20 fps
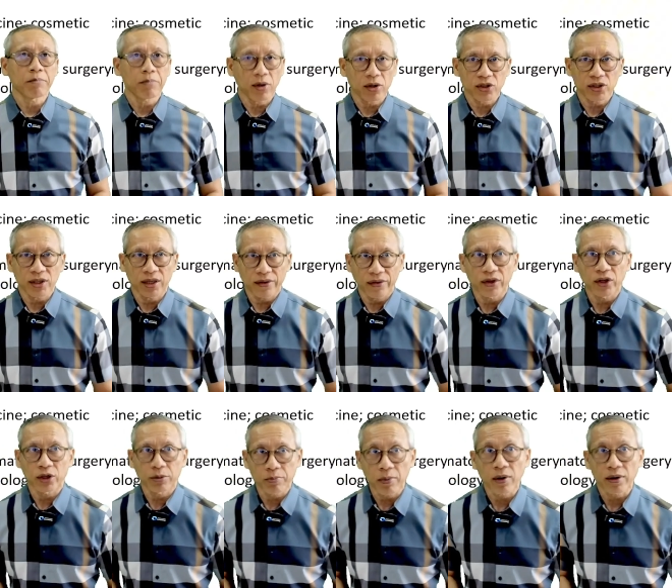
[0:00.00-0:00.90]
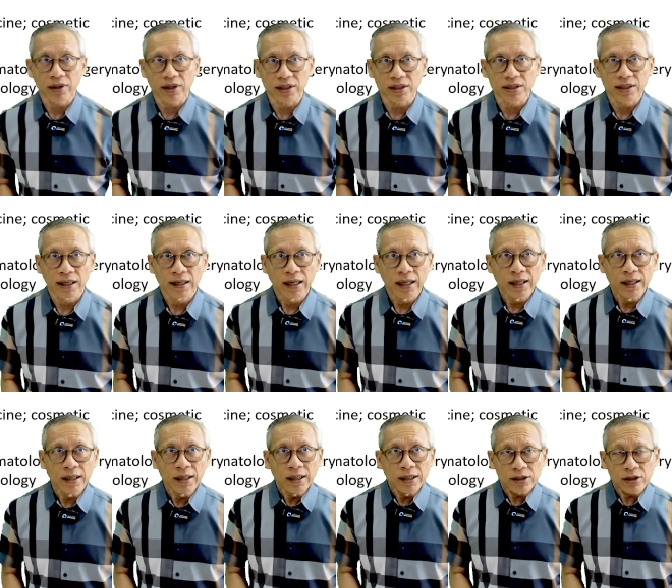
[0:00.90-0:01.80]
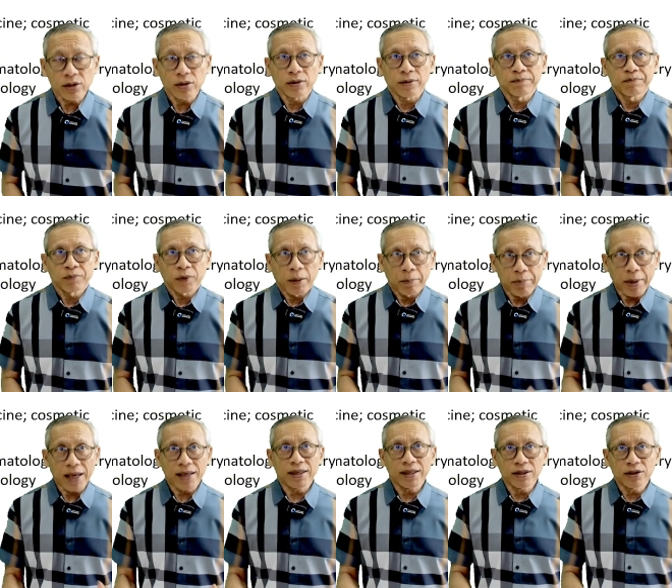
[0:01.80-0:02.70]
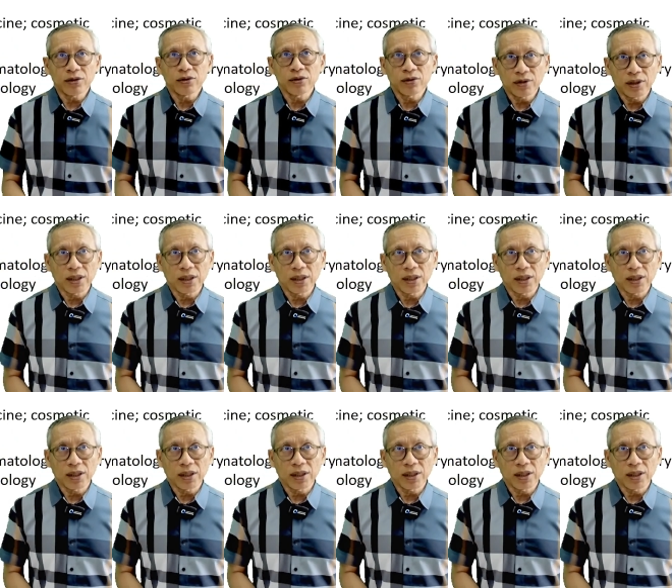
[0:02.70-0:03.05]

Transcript: by impartial third parties. So back